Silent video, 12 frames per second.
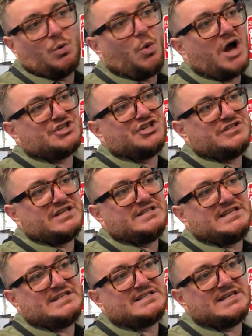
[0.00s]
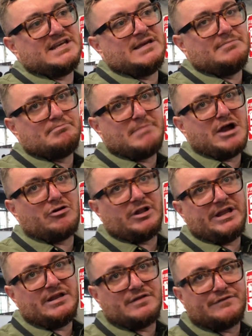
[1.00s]
Washington, D.C.,
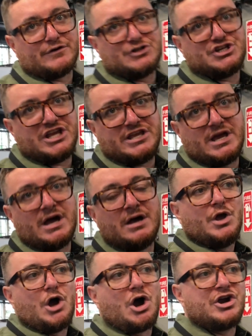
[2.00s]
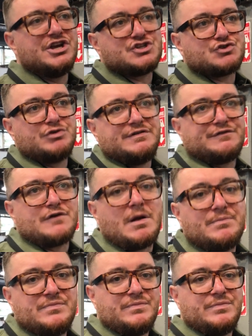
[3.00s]
Maryland, Virginia. Our history
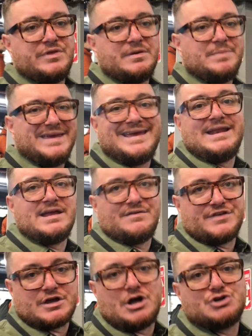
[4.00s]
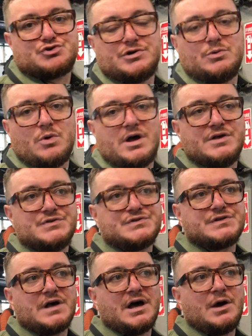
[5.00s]
from the beginning of the country
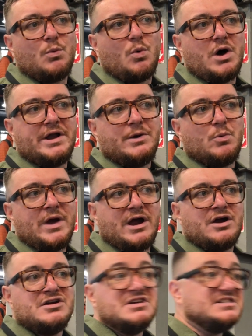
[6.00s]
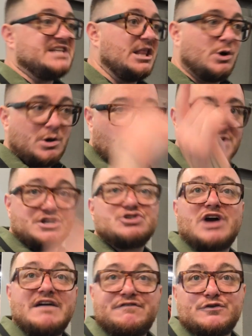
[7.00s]
was one where Delaware was a
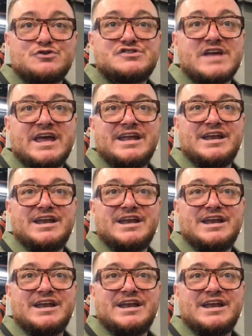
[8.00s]
drive-through state.